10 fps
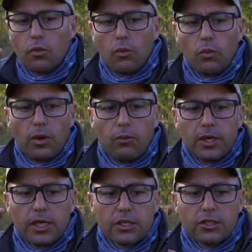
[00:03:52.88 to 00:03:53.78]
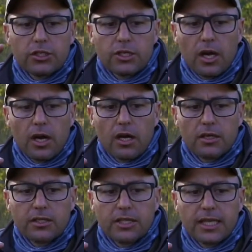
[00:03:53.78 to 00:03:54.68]
what we're going to
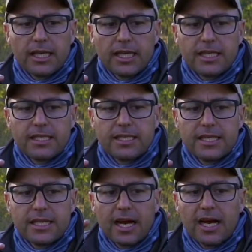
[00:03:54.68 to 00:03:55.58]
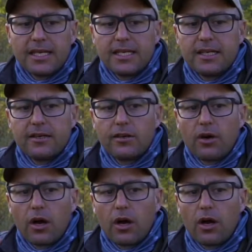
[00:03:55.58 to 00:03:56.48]
start is the idea
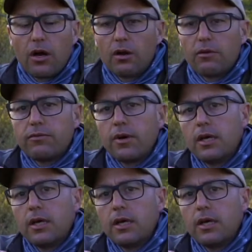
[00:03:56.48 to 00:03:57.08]
of